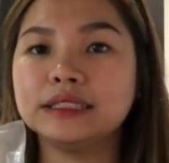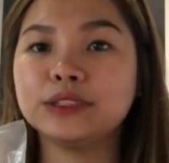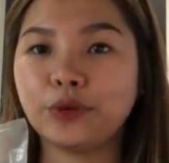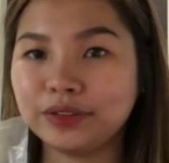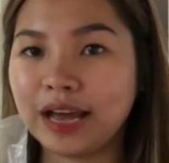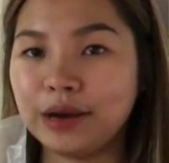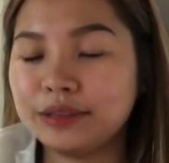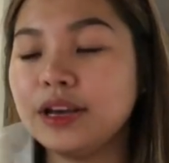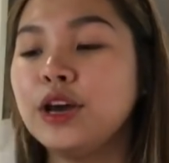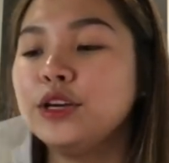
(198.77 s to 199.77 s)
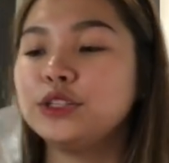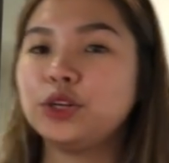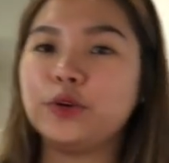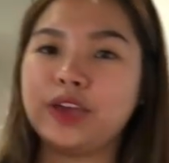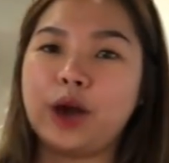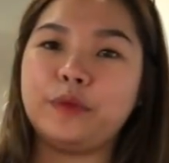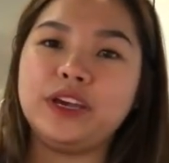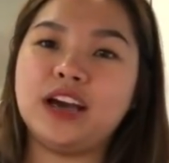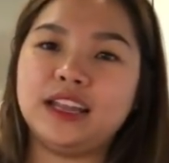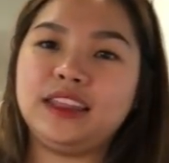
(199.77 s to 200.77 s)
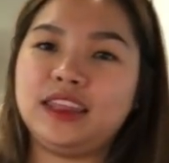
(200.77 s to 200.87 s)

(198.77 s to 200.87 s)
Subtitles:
sold out. So yeah, we got